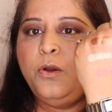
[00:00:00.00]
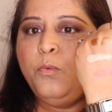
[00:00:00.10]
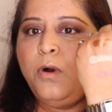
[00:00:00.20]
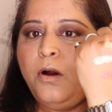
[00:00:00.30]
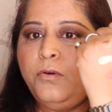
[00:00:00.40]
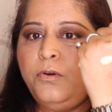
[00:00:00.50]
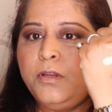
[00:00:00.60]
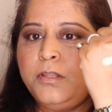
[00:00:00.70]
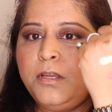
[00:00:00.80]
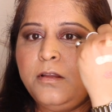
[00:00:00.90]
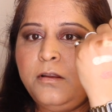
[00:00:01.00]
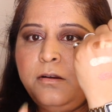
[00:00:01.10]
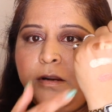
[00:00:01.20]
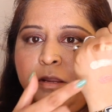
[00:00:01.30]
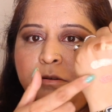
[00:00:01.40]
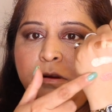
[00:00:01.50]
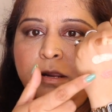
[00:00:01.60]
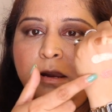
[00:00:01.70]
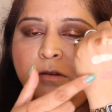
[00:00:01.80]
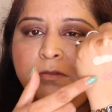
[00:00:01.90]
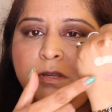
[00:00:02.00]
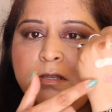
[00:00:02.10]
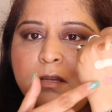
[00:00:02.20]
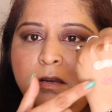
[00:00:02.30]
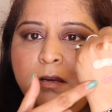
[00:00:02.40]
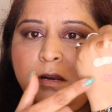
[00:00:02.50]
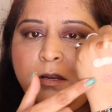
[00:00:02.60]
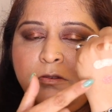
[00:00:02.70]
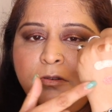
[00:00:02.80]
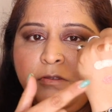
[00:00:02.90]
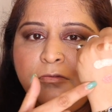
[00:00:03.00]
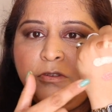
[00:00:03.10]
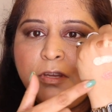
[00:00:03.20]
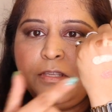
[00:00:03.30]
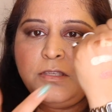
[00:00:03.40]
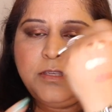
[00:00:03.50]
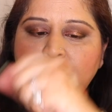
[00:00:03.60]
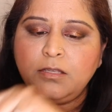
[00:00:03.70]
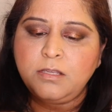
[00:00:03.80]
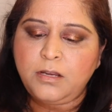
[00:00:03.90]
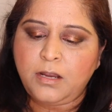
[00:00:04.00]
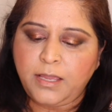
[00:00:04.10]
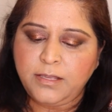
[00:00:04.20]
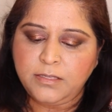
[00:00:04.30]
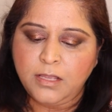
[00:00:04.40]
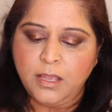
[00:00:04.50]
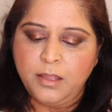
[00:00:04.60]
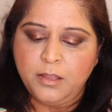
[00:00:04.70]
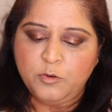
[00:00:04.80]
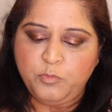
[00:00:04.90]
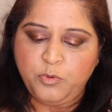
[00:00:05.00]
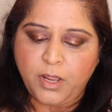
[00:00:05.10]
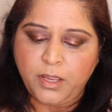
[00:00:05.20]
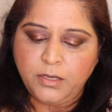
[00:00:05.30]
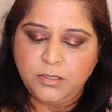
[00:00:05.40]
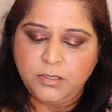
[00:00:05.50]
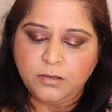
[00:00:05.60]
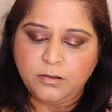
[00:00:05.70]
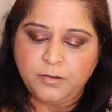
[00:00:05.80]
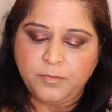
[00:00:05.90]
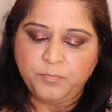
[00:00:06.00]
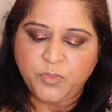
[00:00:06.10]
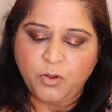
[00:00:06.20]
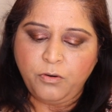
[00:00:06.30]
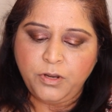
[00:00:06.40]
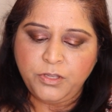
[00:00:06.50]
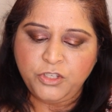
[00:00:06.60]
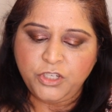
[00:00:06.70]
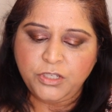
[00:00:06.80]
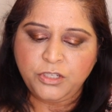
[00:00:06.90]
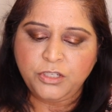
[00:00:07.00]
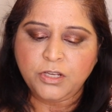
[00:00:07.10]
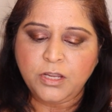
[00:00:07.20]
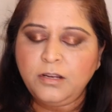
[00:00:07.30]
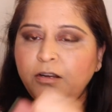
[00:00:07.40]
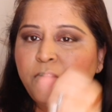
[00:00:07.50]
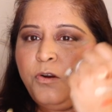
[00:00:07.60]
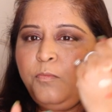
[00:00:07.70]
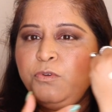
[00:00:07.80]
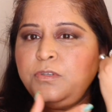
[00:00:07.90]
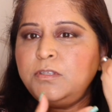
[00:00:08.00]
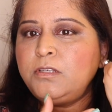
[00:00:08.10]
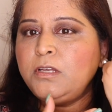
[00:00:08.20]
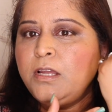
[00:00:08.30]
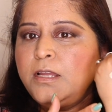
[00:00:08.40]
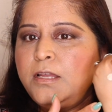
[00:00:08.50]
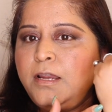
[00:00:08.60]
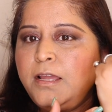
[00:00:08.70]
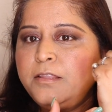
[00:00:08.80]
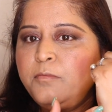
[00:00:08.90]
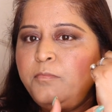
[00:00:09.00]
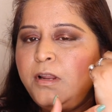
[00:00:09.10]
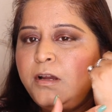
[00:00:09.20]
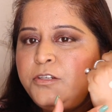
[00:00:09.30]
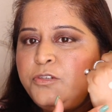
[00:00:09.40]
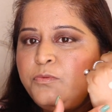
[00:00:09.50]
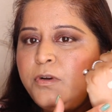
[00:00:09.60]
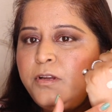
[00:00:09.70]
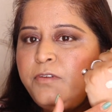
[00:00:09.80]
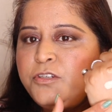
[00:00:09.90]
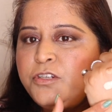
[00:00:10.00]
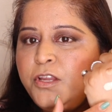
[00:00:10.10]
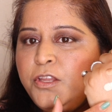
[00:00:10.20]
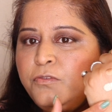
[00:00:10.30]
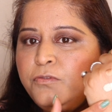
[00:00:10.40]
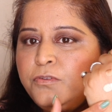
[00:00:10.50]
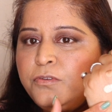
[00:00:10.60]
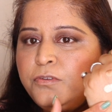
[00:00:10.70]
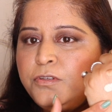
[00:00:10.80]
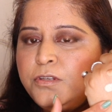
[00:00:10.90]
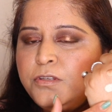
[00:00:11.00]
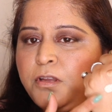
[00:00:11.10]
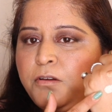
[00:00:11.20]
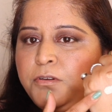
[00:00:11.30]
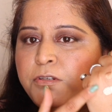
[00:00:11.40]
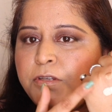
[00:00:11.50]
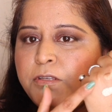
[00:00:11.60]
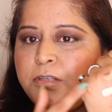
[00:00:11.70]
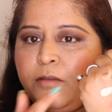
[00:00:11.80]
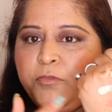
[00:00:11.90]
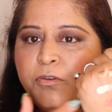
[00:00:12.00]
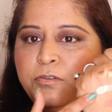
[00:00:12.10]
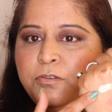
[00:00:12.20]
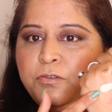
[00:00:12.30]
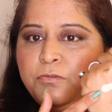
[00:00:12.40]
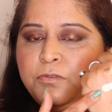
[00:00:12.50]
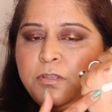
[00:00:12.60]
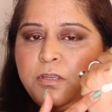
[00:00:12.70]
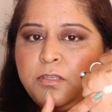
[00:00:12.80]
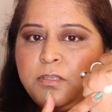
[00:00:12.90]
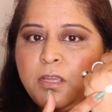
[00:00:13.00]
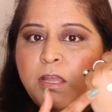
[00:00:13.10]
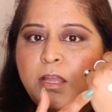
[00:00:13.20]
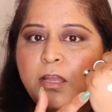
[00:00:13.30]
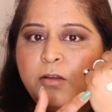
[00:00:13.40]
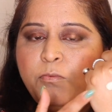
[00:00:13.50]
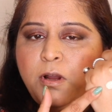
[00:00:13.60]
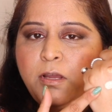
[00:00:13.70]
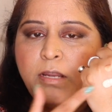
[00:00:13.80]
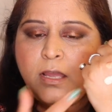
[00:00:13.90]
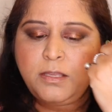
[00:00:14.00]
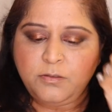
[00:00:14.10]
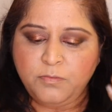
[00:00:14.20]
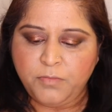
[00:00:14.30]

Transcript: Wow, look at the color. I really love this color. I don't know if you can see, it's a nice bright orangish color, almost like the blush one which I use. So this is how it is. I'm going to use this one as